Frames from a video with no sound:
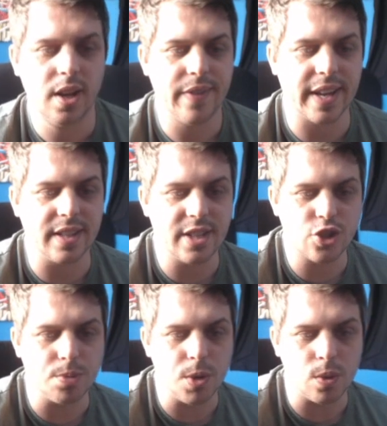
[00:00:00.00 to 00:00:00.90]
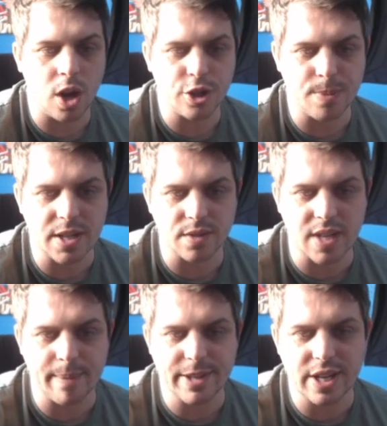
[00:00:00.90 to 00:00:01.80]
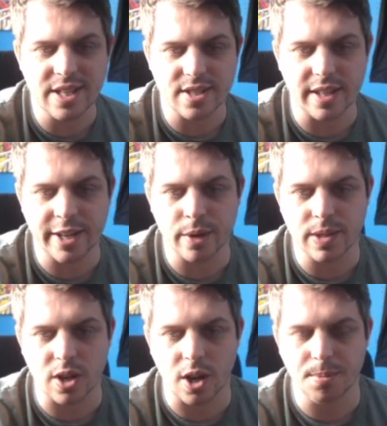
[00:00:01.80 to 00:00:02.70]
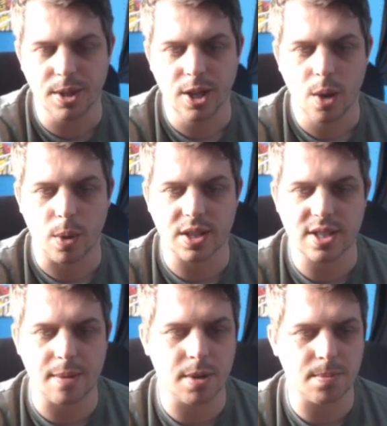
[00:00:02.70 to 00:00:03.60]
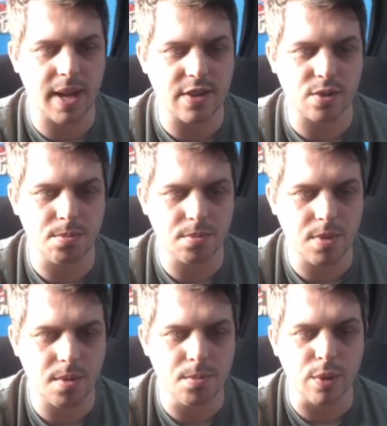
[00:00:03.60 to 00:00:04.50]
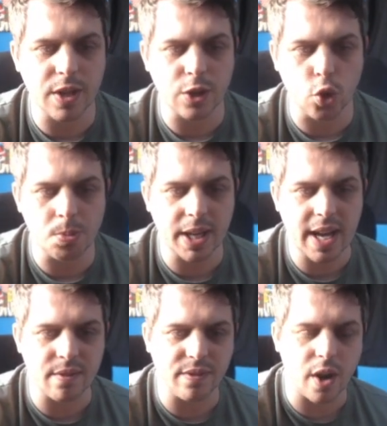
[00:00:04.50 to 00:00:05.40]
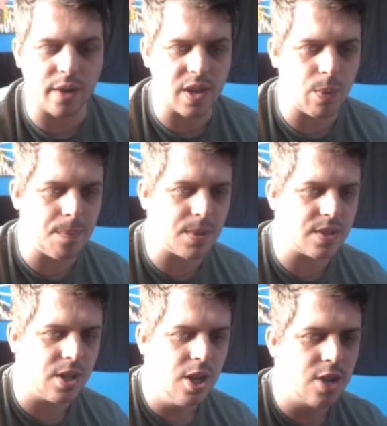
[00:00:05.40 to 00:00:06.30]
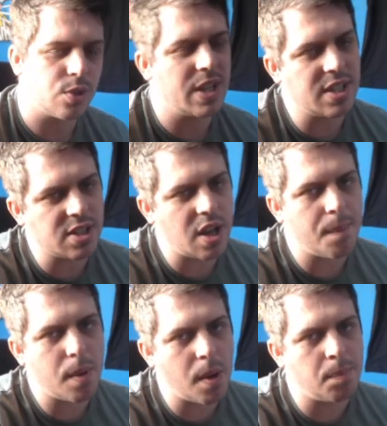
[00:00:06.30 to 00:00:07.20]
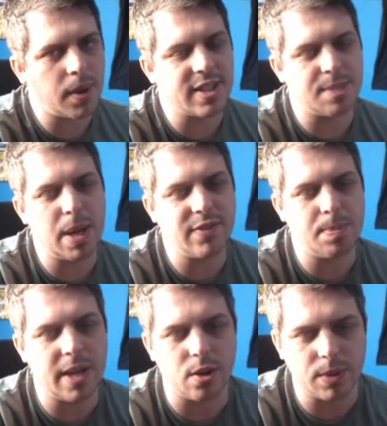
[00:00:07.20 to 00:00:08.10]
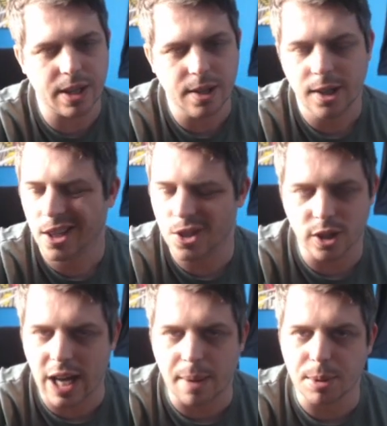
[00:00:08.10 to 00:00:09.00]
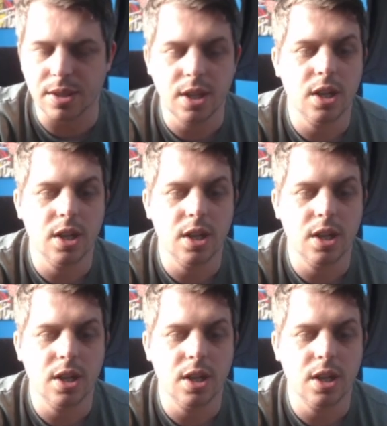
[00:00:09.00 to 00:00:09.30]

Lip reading: they can distribute large amounts of damage instantly and over time, while disabling players from moving normally and firing their weapons. So this is applied to PvP only. It's not going to happen.